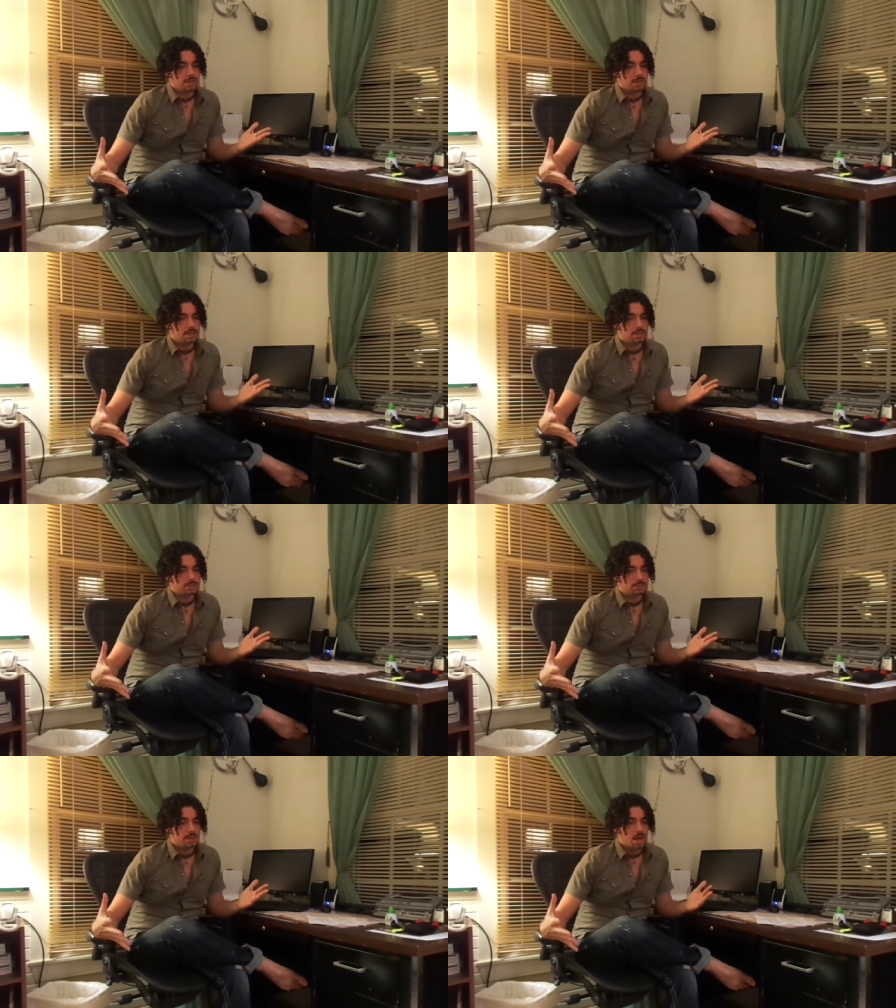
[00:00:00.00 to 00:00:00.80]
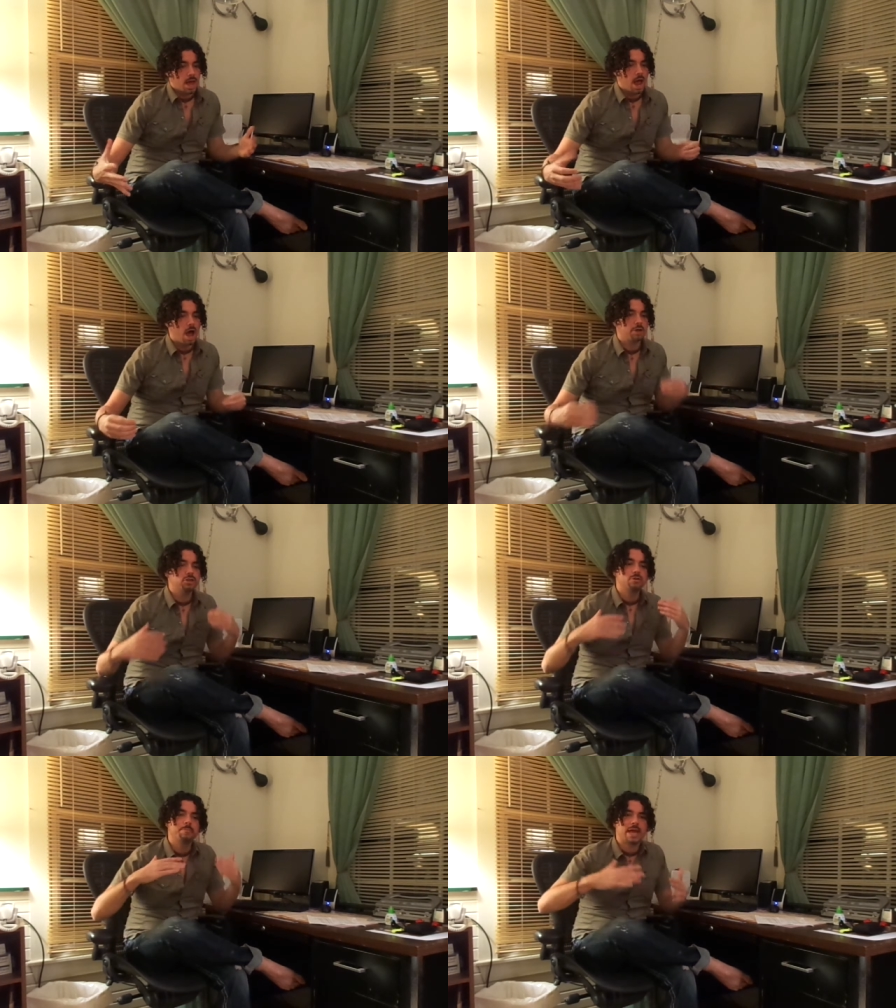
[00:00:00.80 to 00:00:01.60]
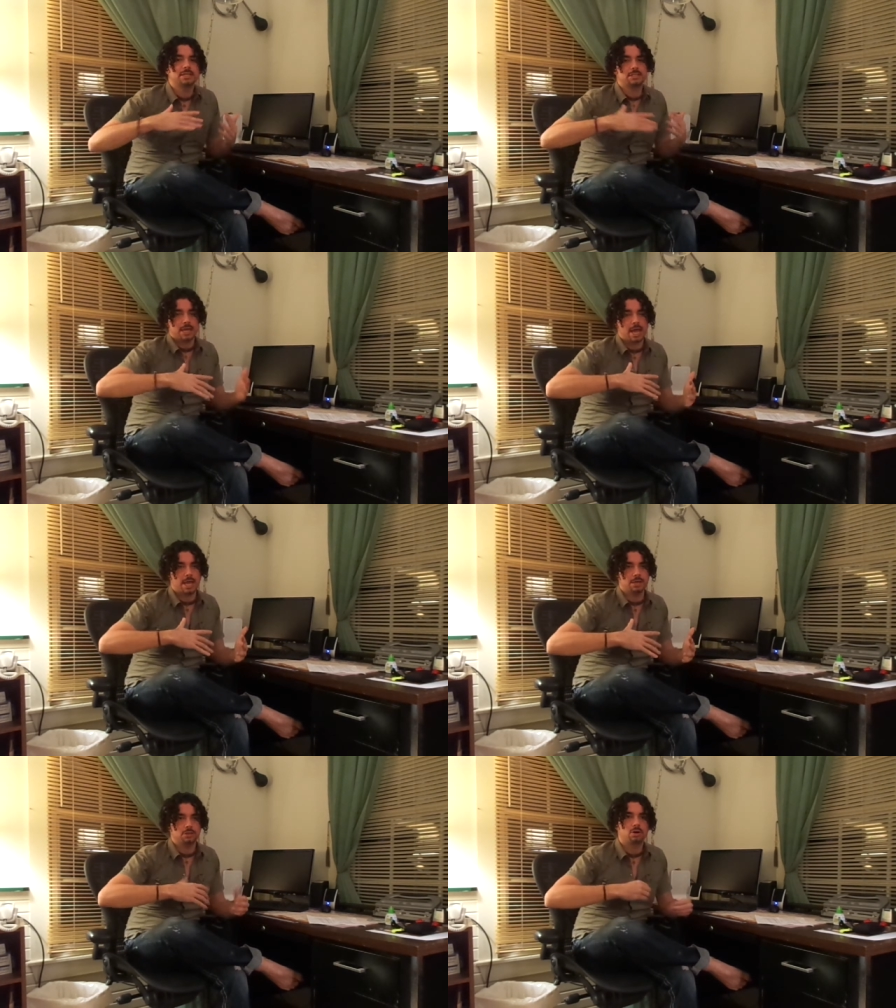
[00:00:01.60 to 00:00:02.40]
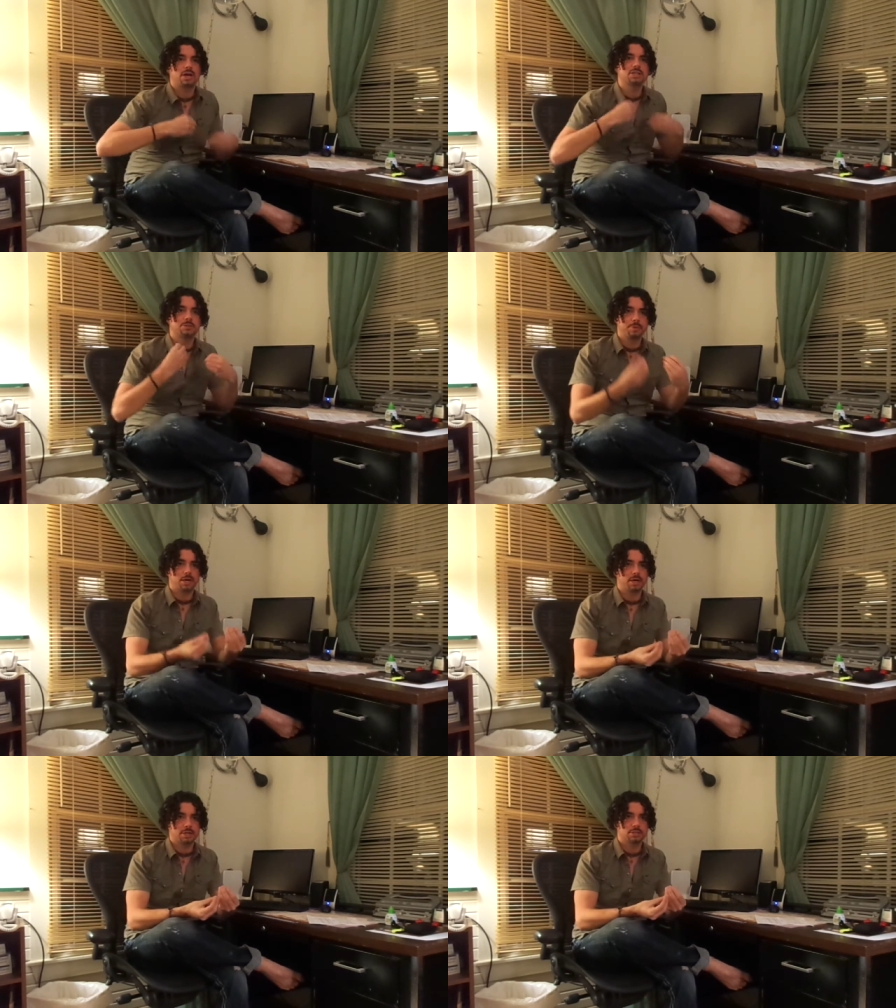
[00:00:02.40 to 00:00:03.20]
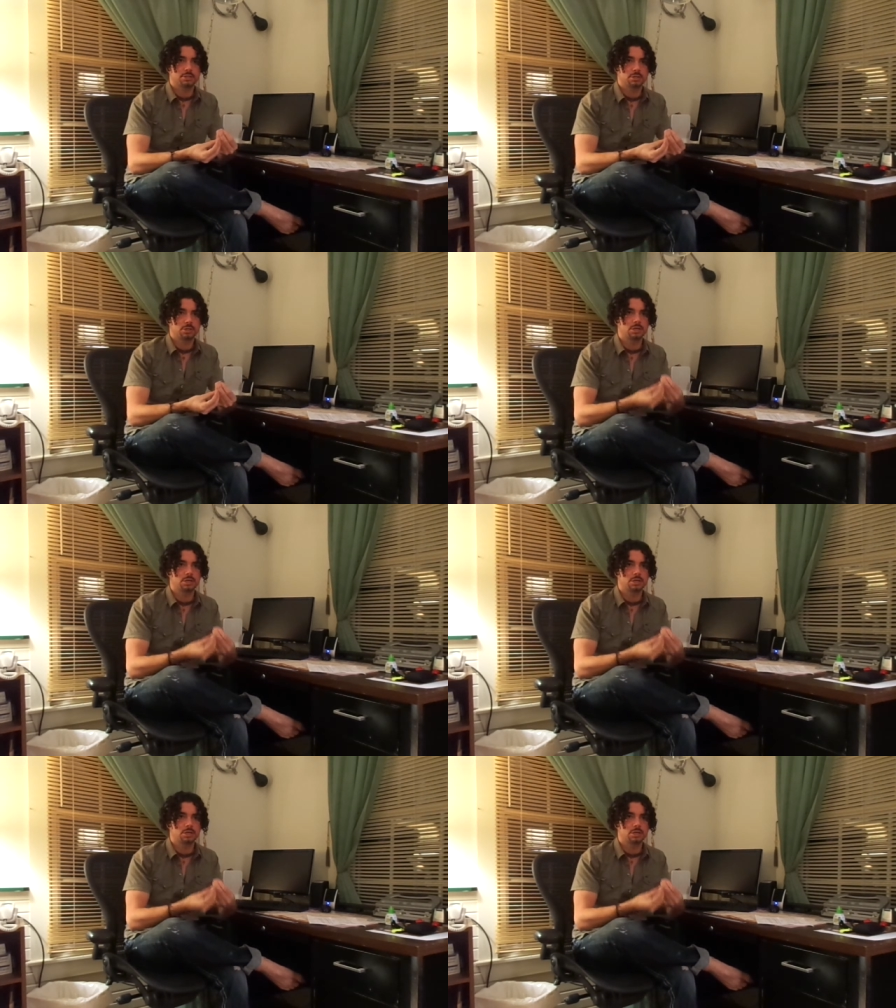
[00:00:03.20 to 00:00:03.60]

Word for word: is how you maintain your experience,